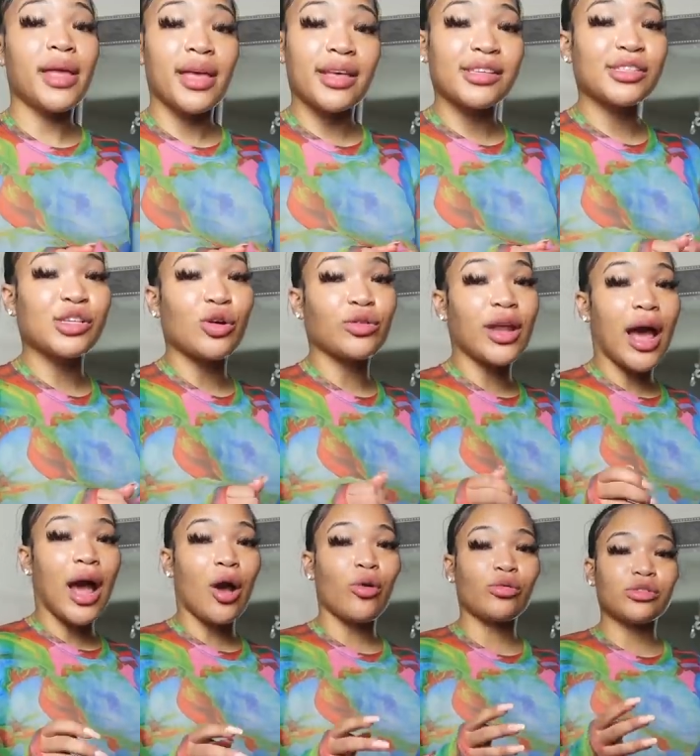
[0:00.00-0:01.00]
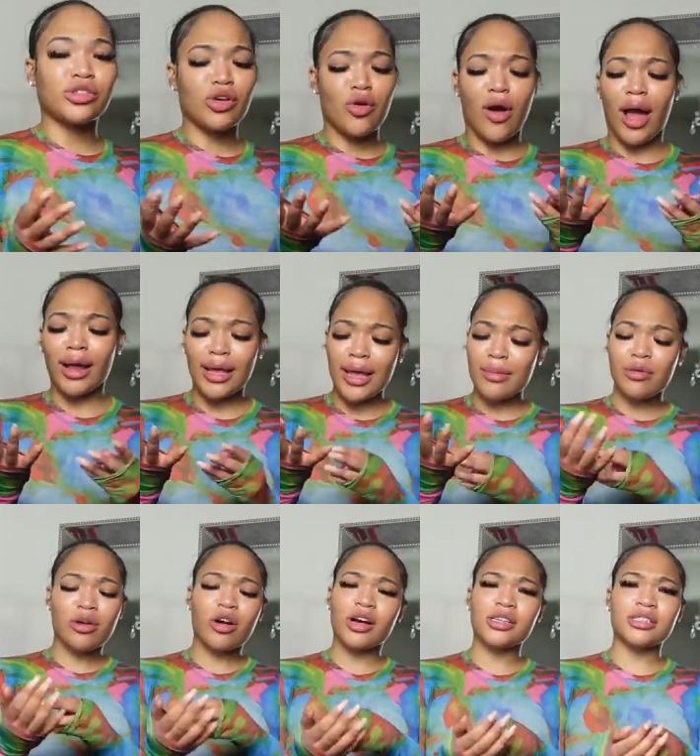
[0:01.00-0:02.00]
is sold out. So I came
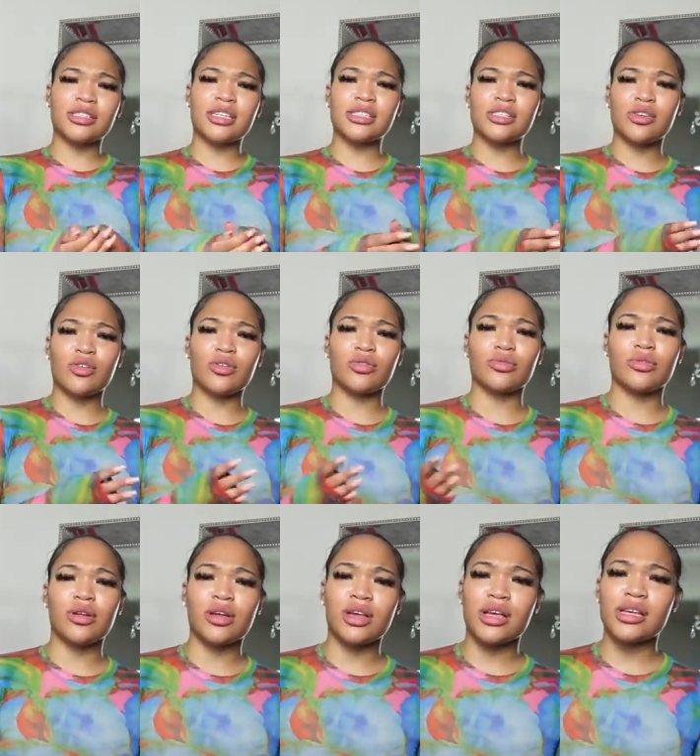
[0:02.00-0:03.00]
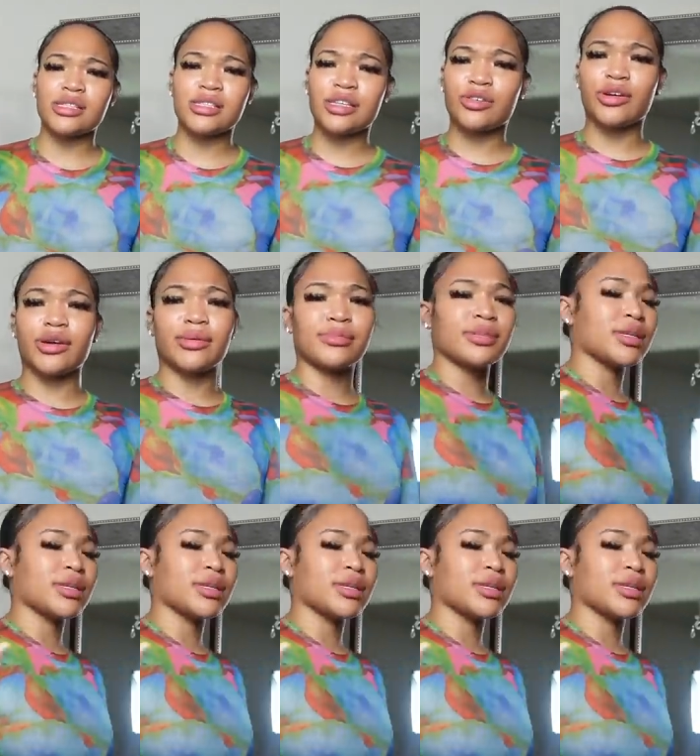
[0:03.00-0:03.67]
across this on Instagram